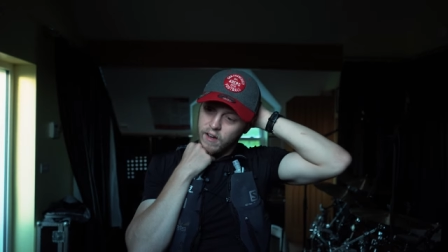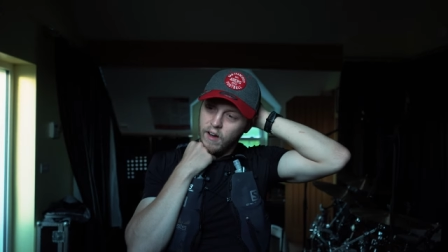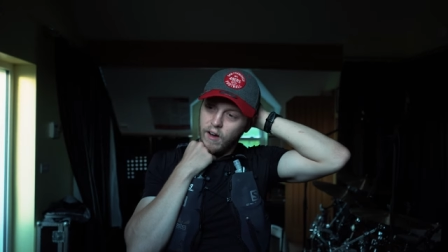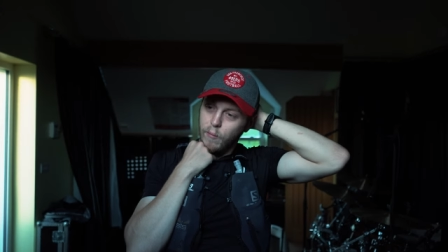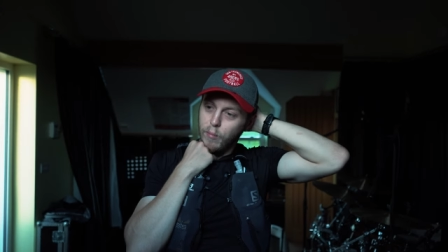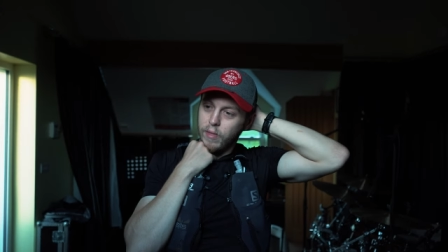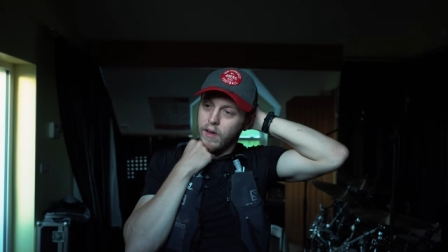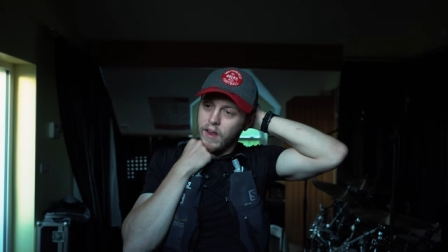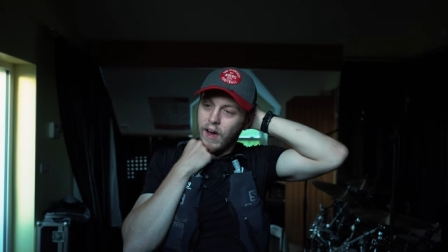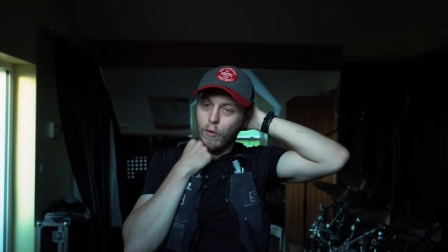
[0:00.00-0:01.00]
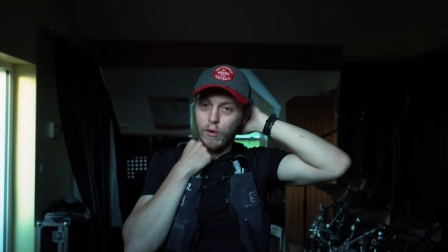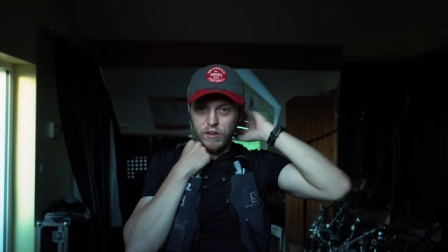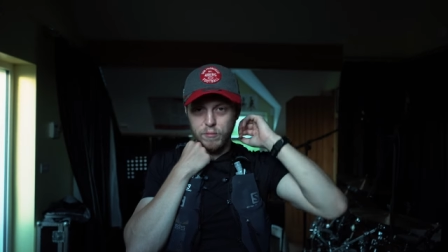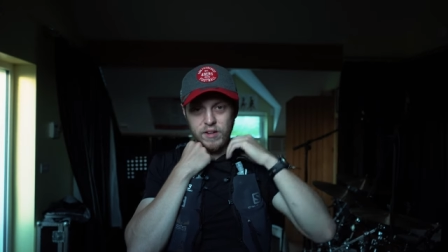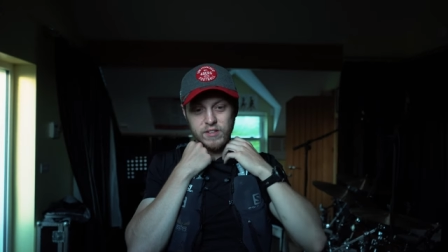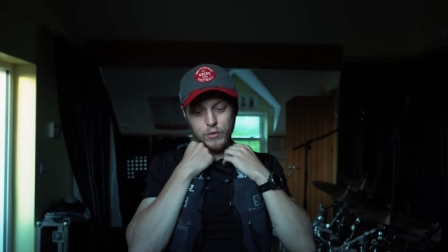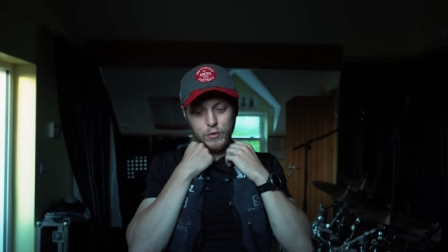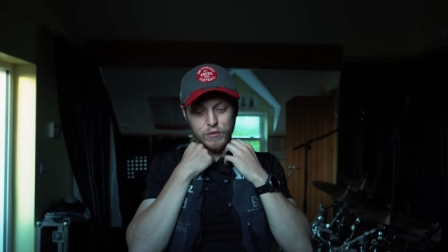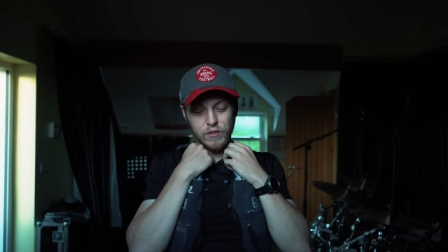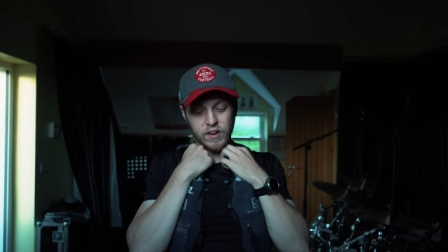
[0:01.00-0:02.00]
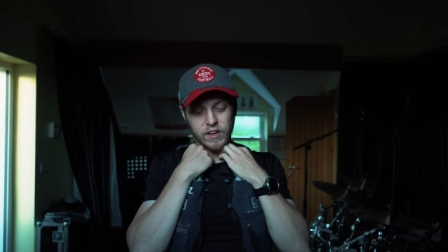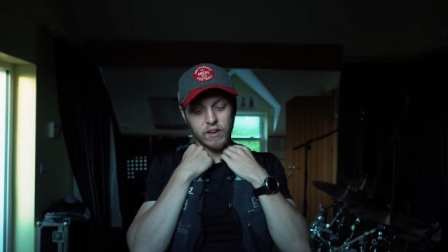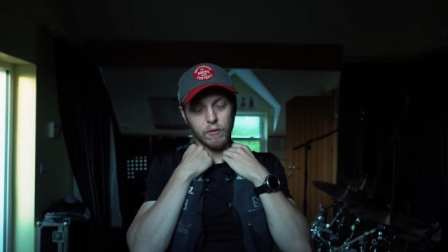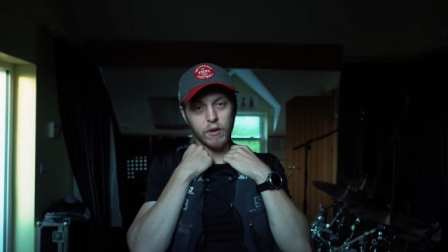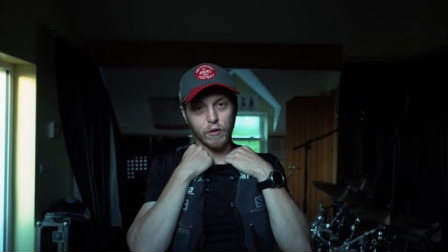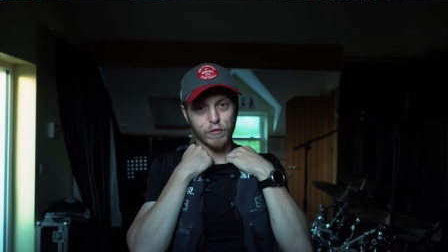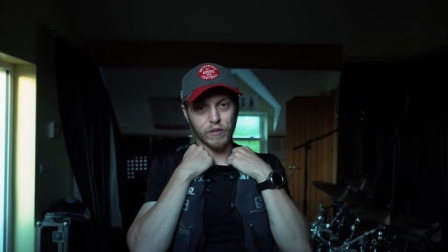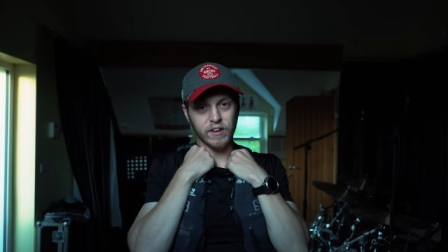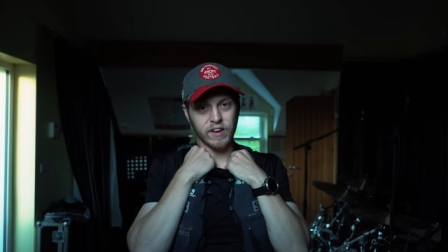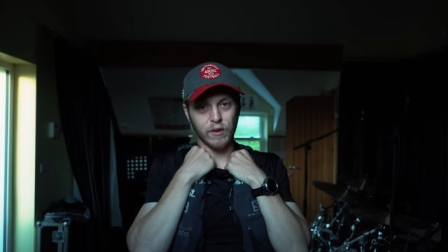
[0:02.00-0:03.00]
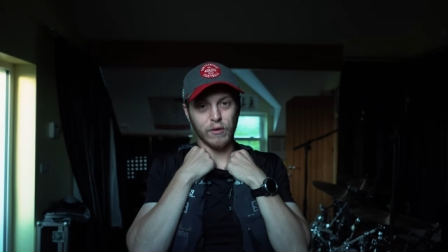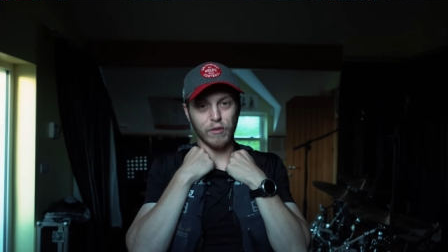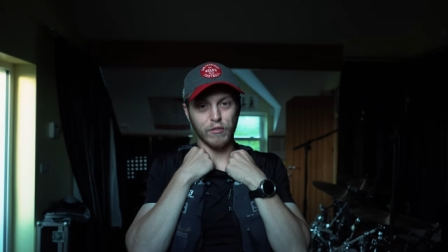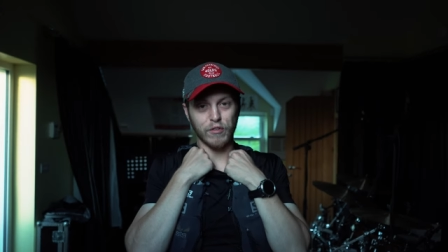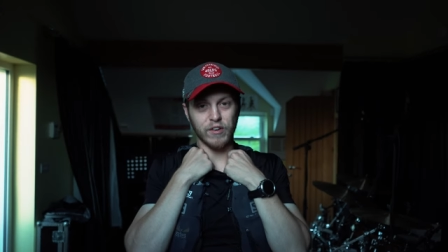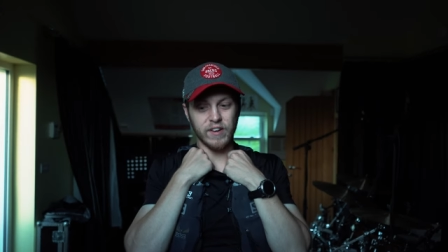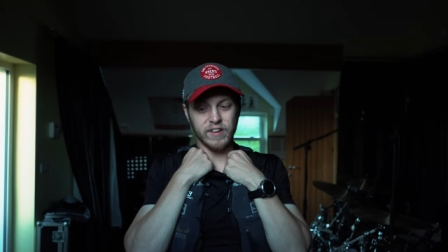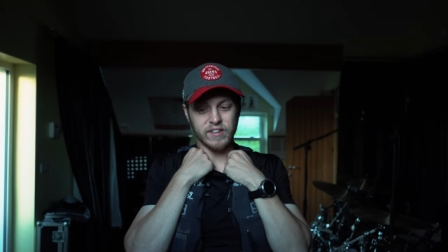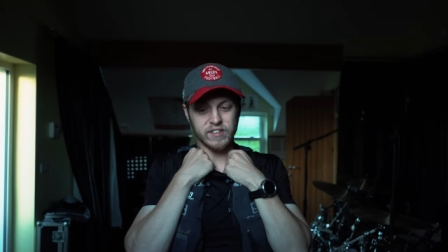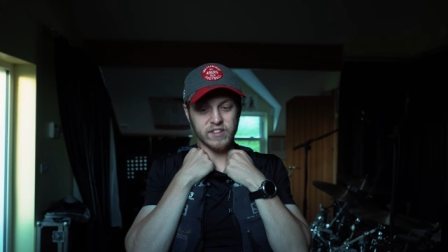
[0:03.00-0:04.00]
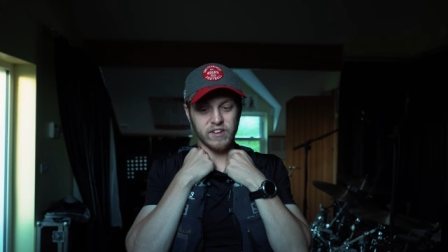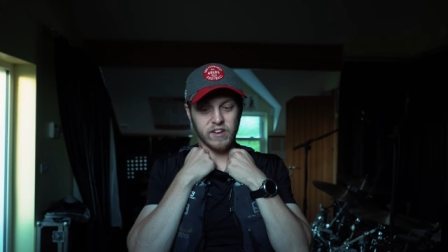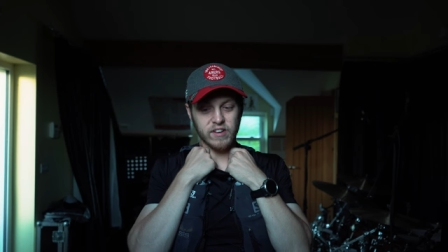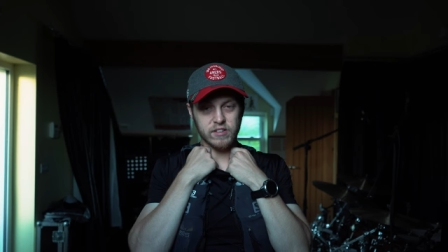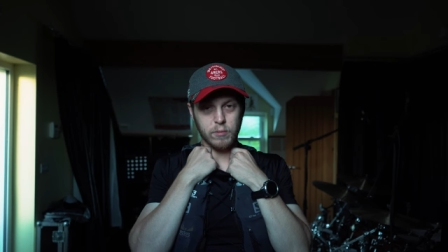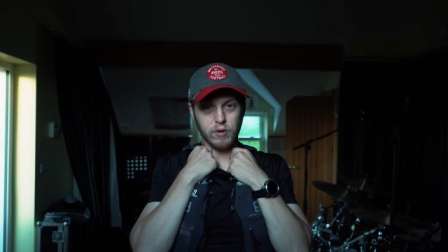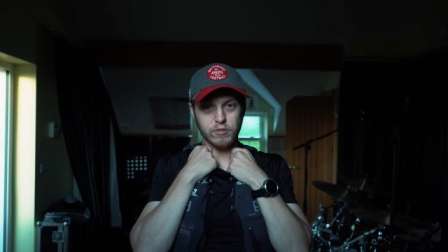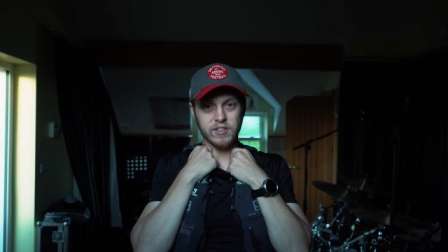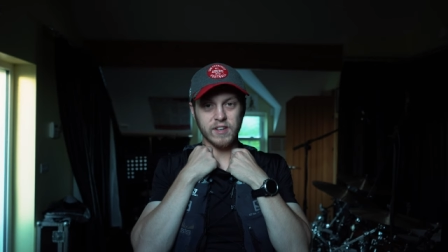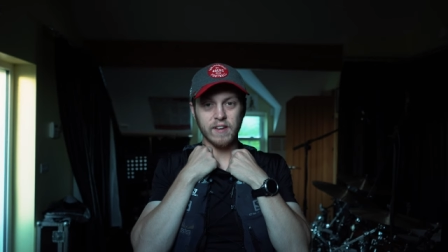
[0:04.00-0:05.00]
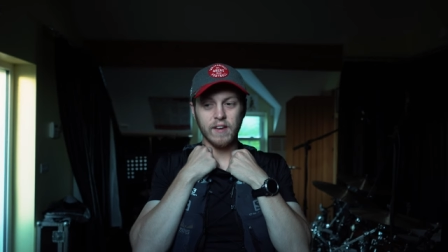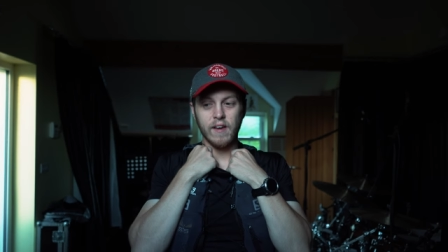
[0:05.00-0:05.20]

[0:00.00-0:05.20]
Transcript: um, and how long I've been sort of like going over it and going over it and deciding to post it.